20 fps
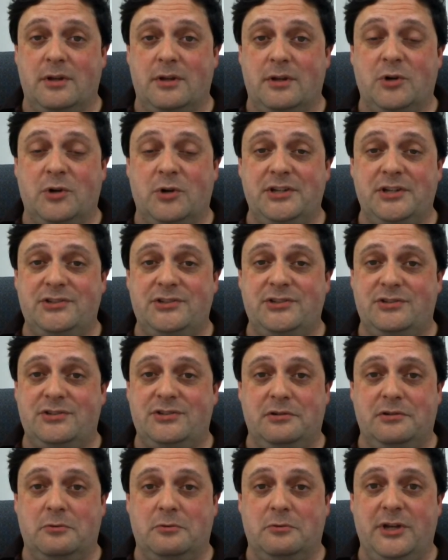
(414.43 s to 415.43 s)
They might,
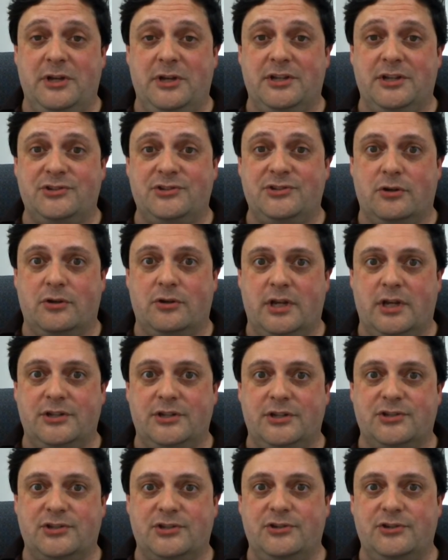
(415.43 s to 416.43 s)
make it so that
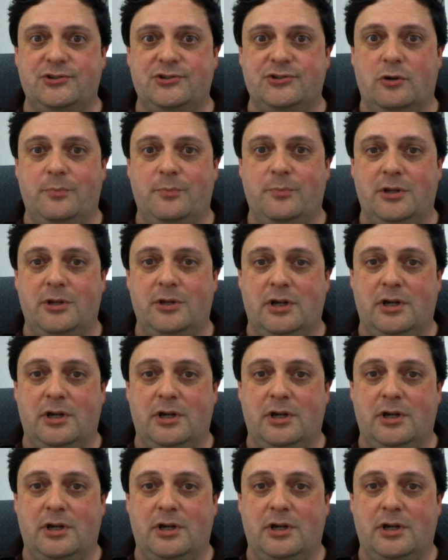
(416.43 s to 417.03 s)
it's a dystopian